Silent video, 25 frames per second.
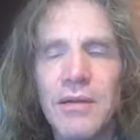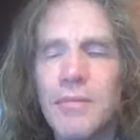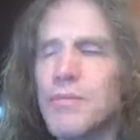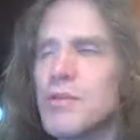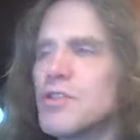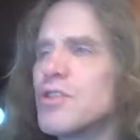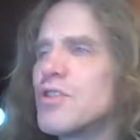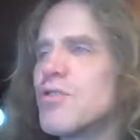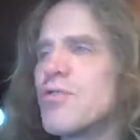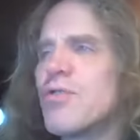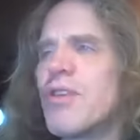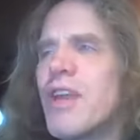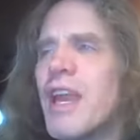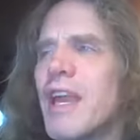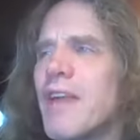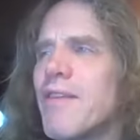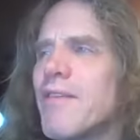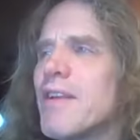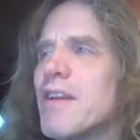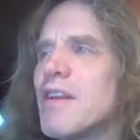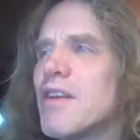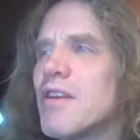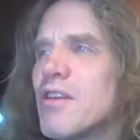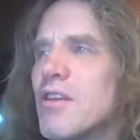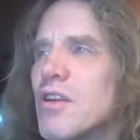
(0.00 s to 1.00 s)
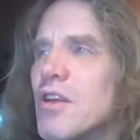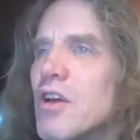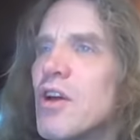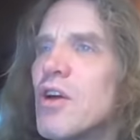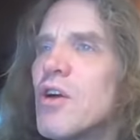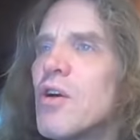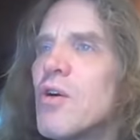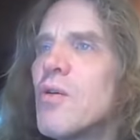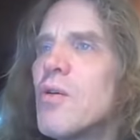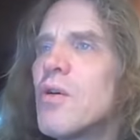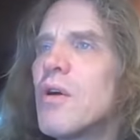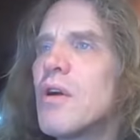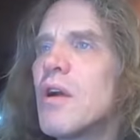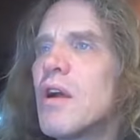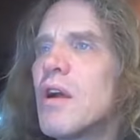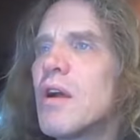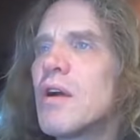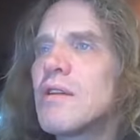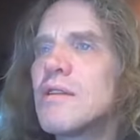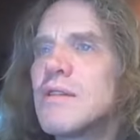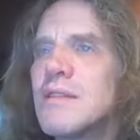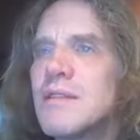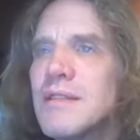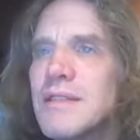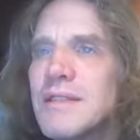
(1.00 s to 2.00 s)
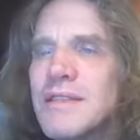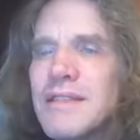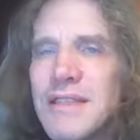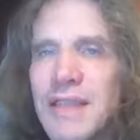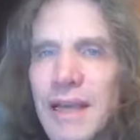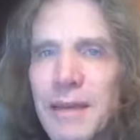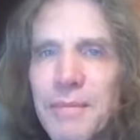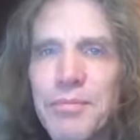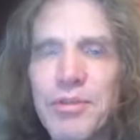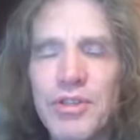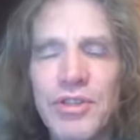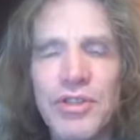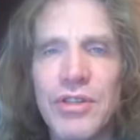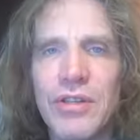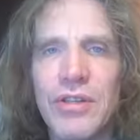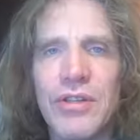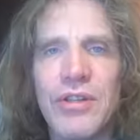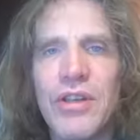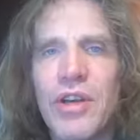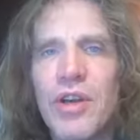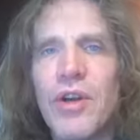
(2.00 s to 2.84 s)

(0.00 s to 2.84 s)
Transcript: but you gave it no conception,